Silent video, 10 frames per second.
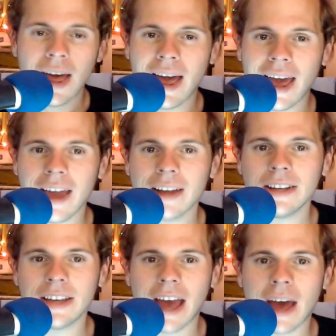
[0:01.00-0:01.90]

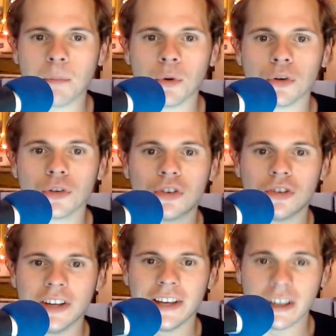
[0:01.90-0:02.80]
handicapper
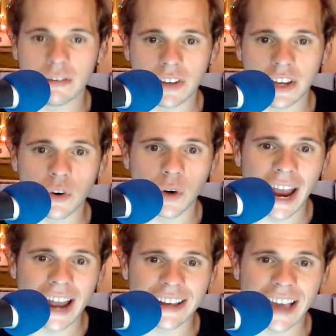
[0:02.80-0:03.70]
Steve here
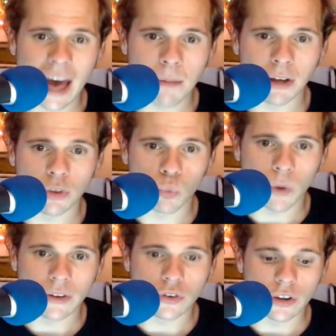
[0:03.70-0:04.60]
handicapping the
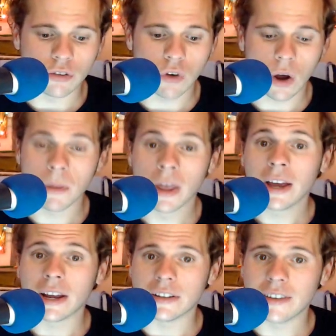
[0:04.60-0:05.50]
racing from
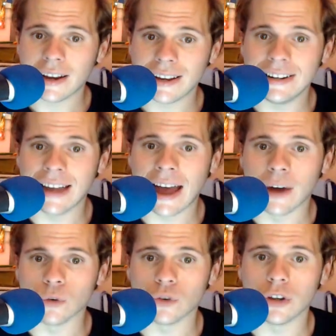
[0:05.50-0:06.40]
Kentucky
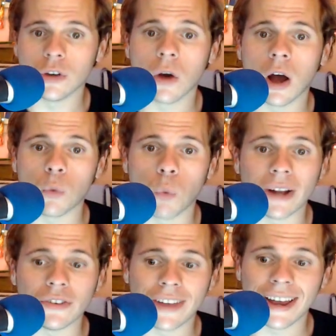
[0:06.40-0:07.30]
Downs here on
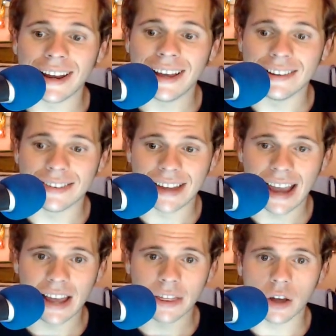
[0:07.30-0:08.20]
Wednesday. It is the
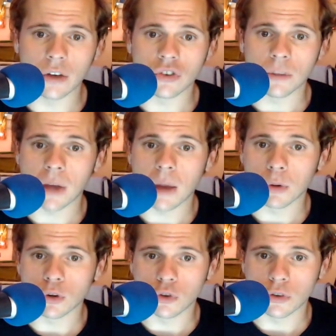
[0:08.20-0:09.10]
8th of
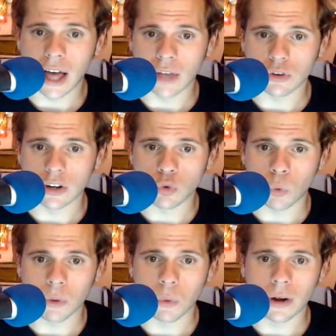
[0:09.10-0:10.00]
September
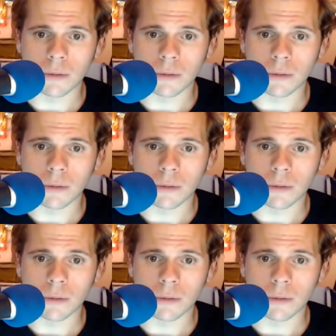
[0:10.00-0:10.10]
2021.